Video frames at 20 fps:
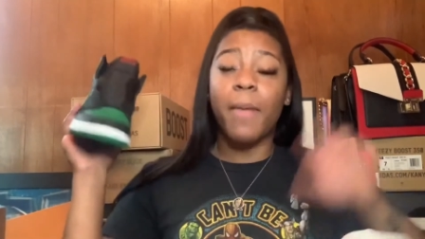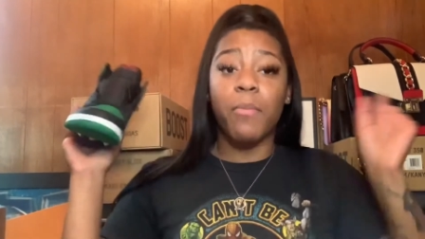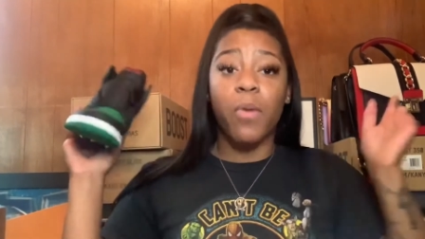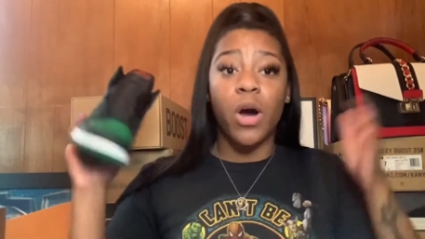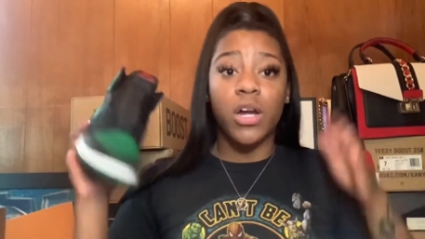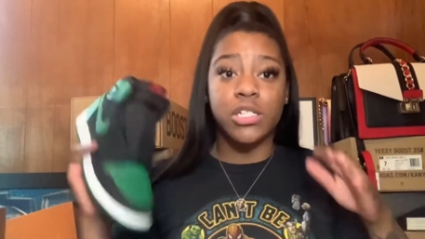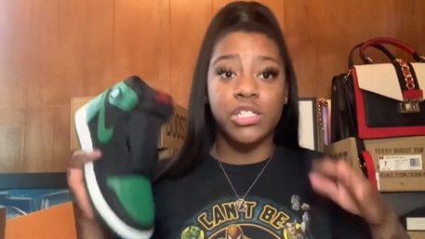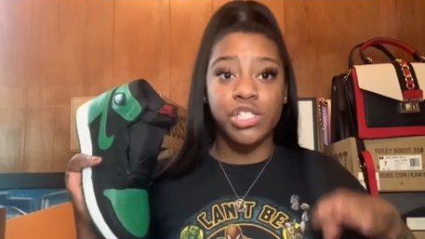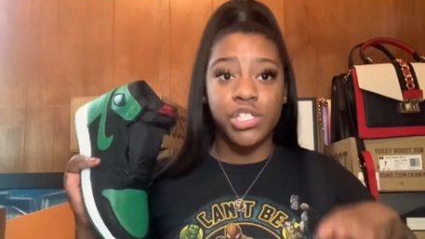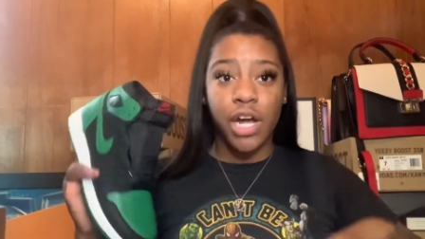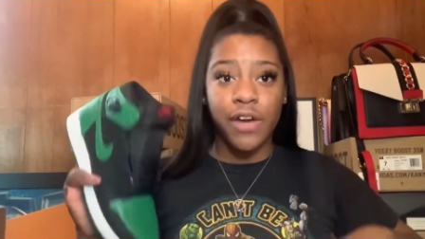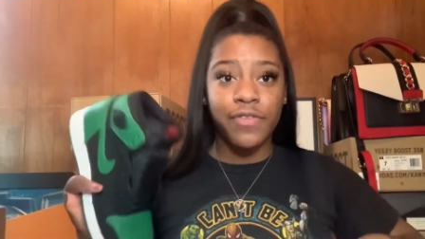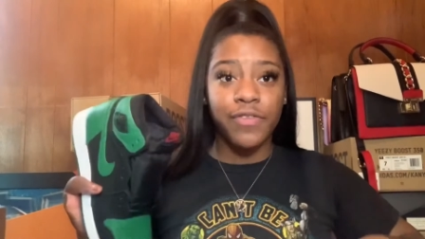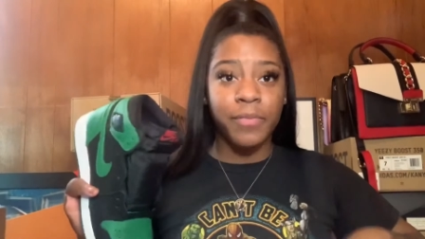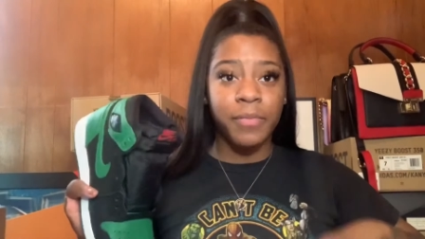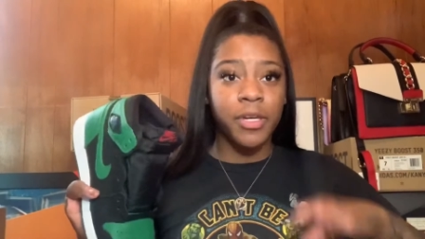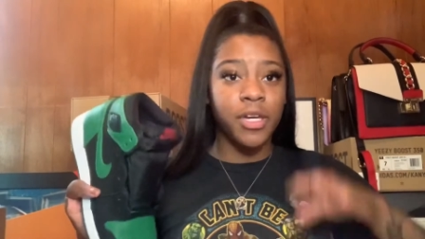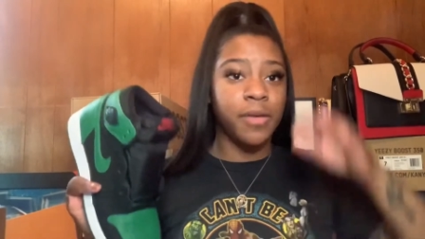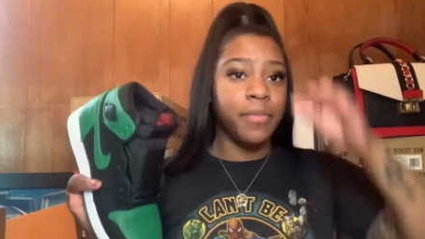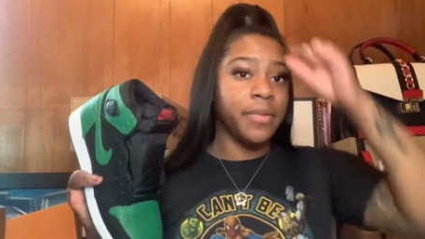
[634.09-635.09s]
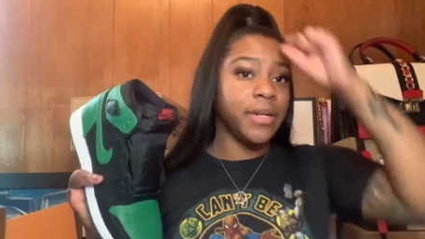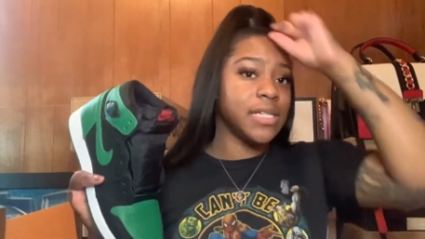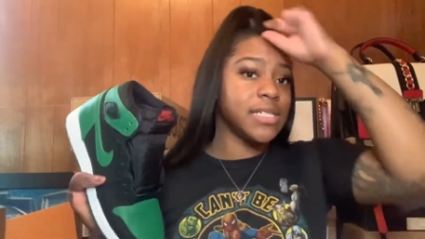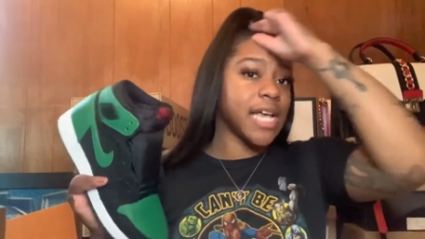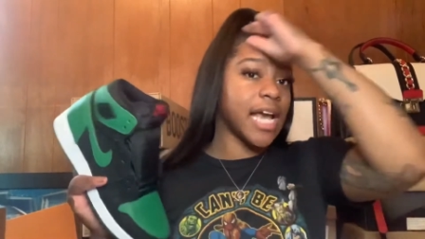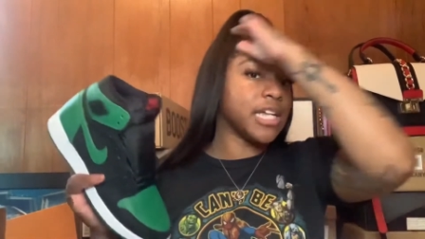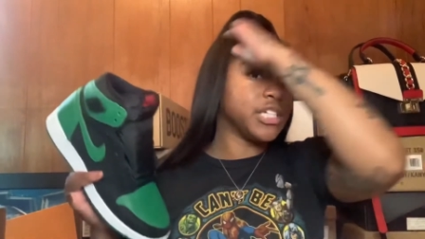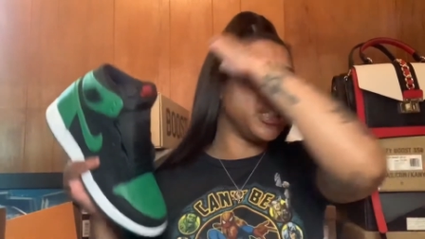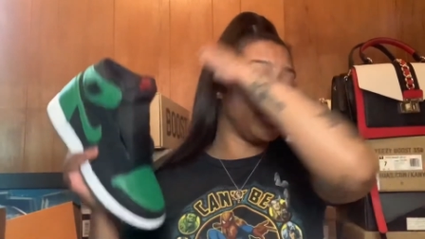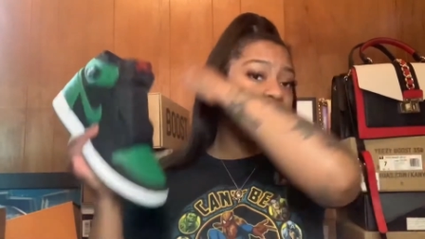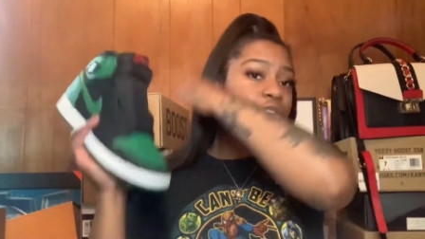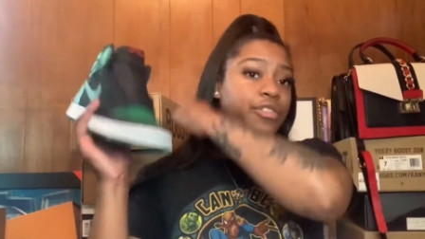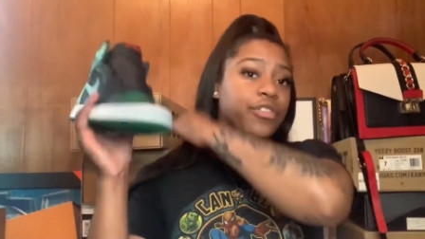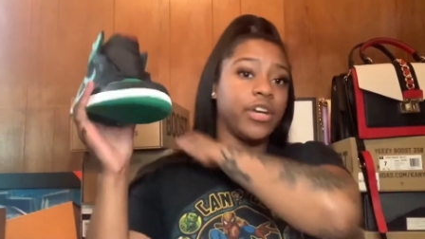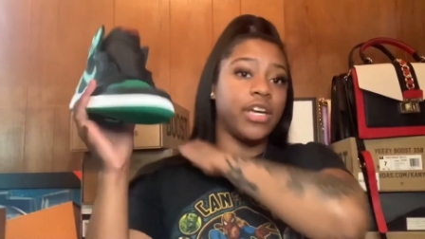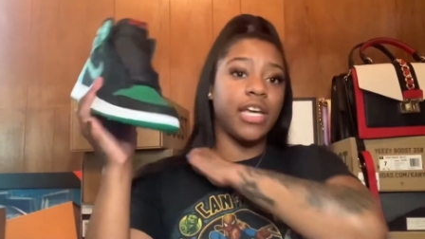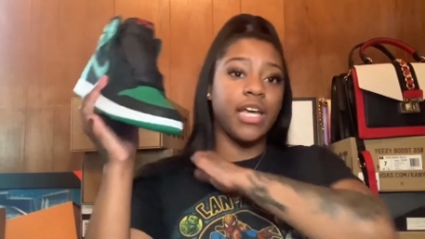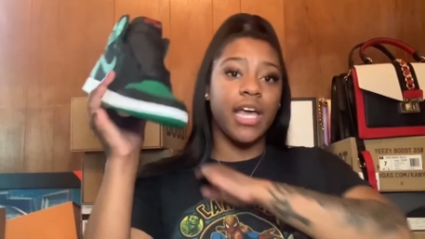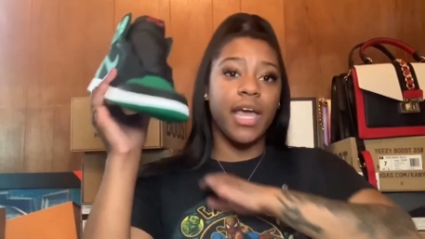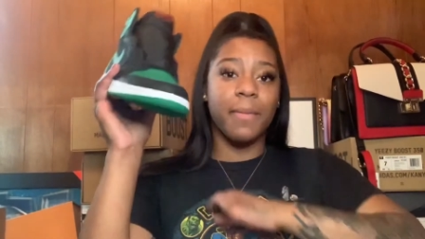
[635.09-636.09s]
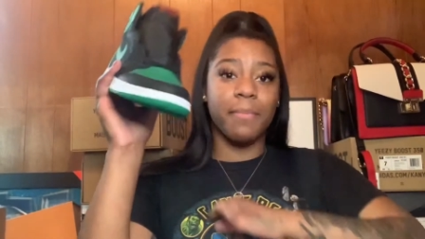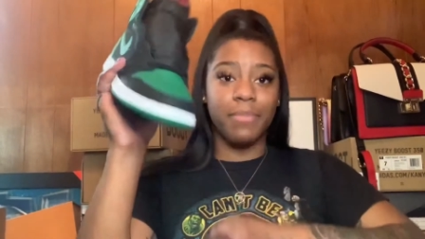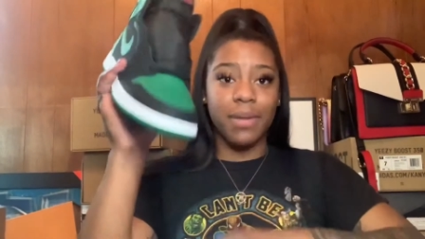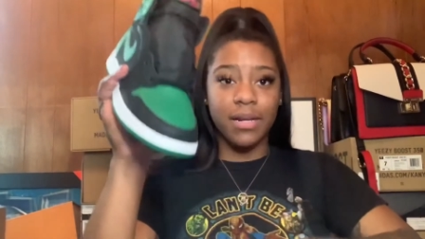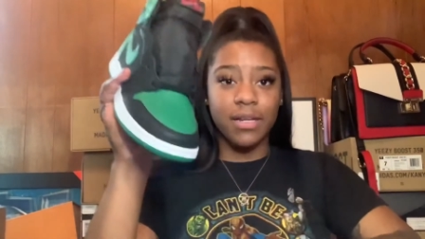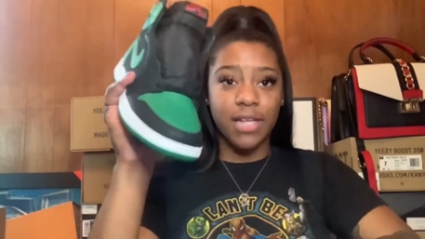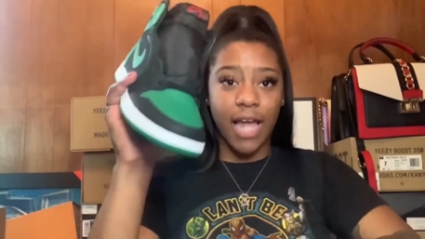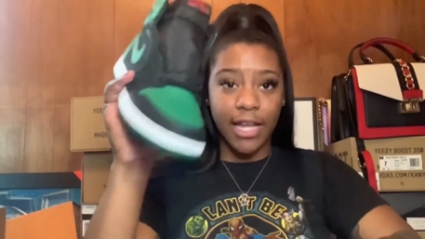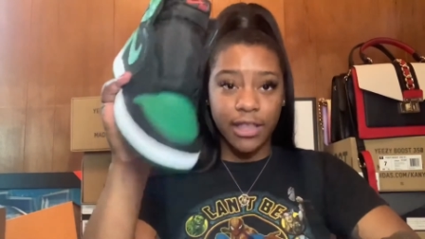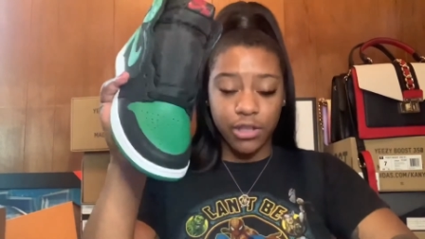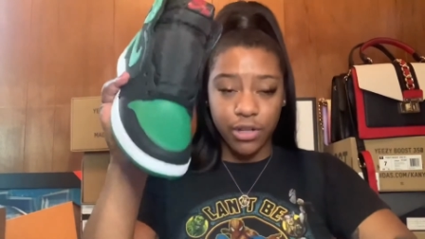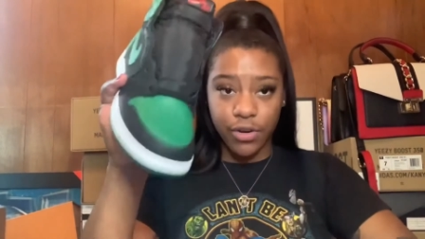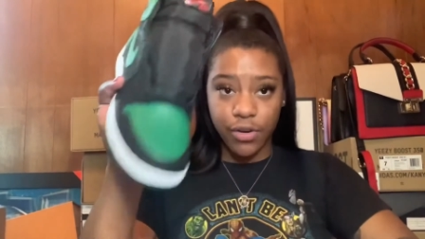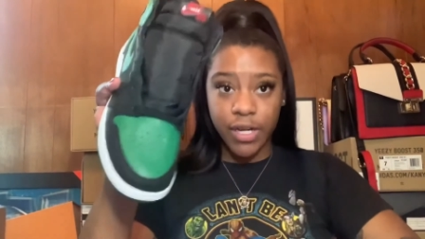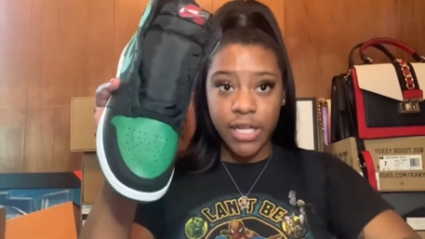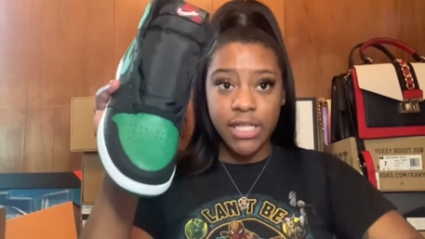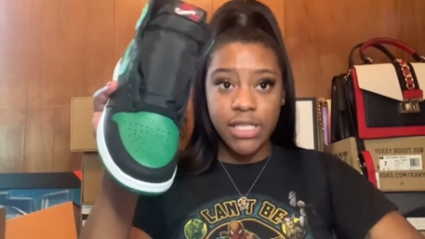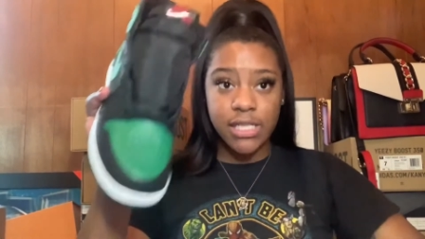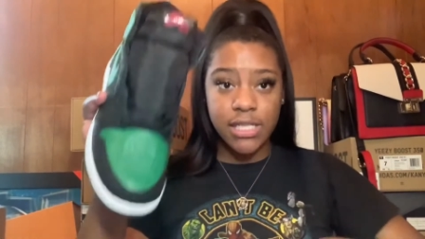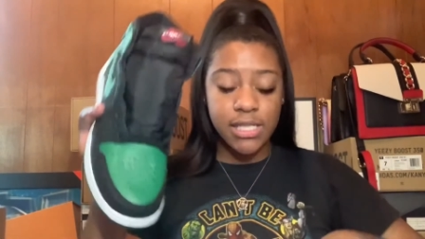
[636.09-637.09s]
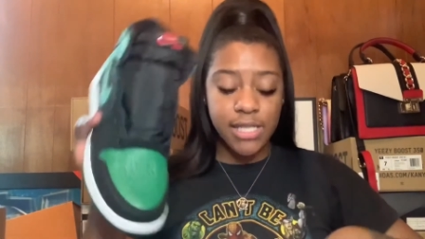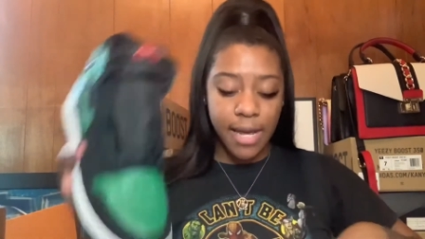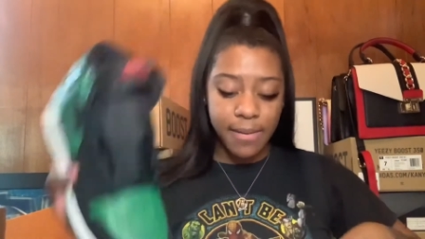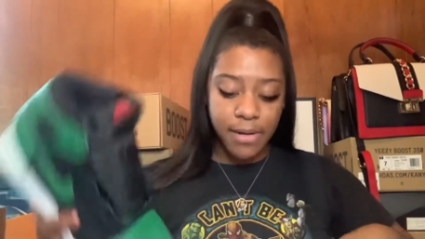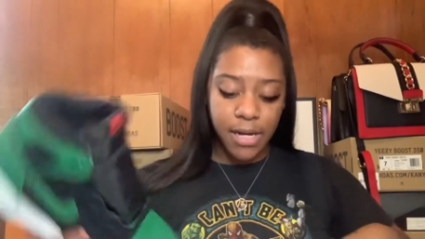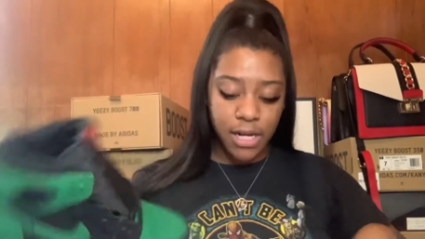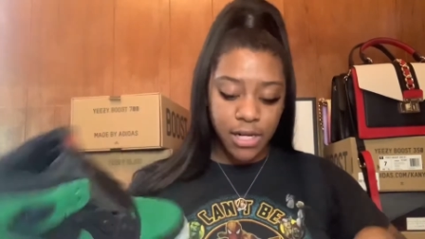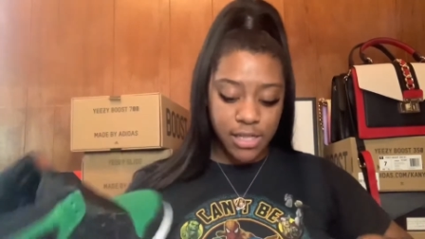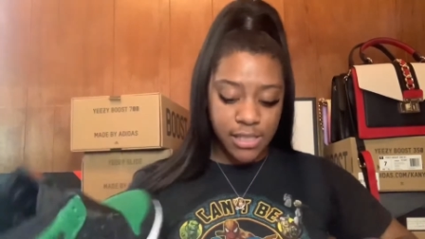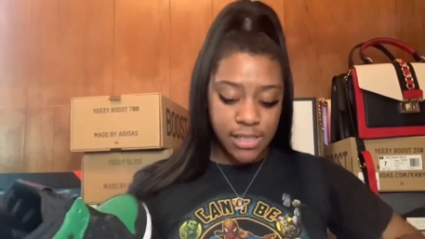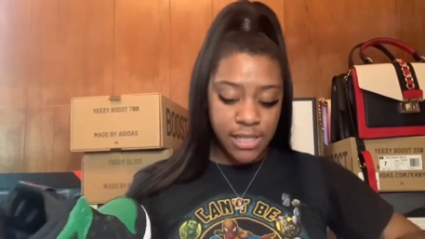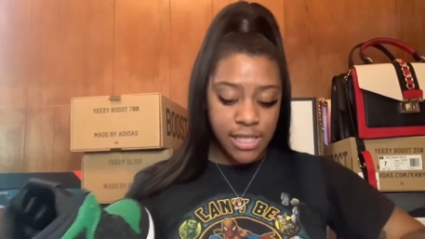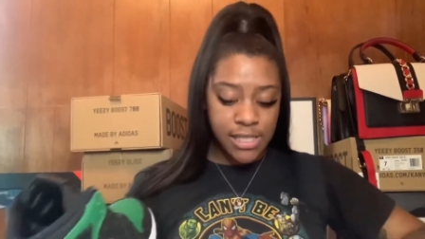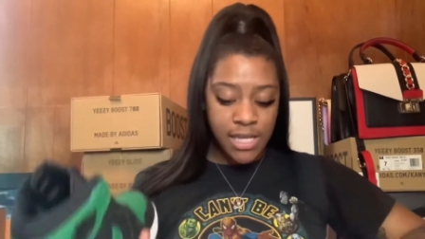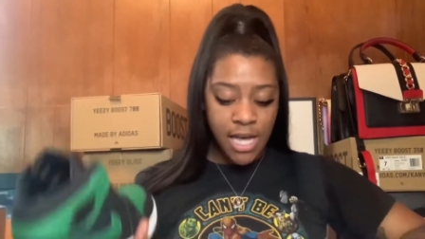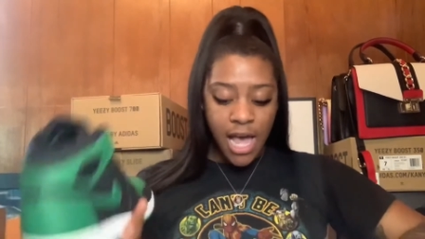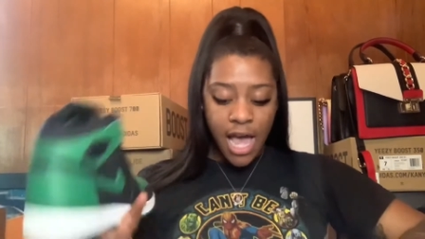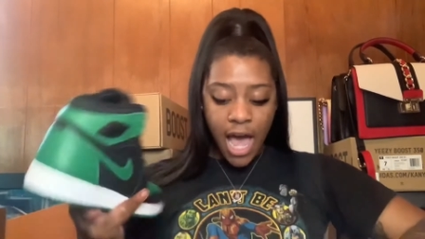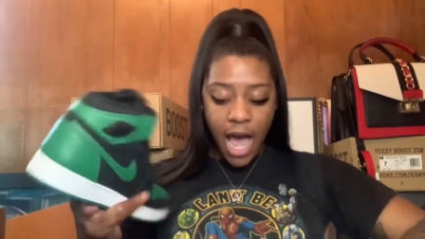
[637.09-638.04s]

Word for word: I bought a shirt from him and it's actually green and like the green is the same color as this.